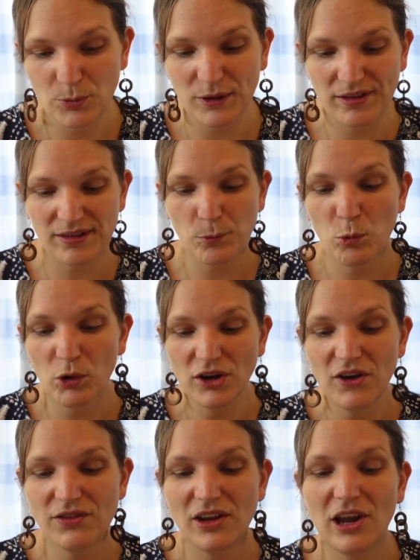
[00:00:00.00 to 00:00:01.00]
was one
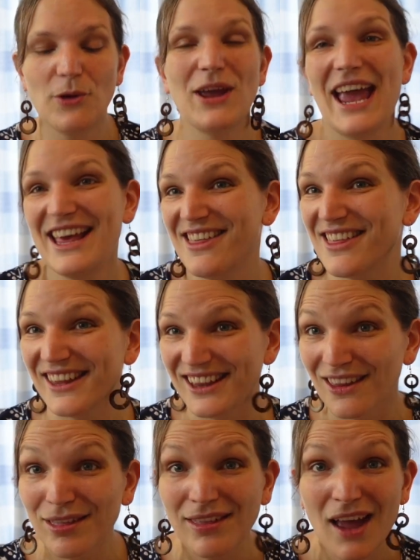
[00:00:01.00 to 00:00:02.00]
of the
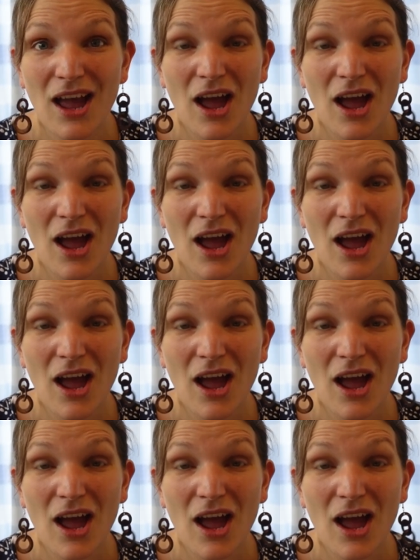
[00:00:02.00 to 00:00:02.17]
locations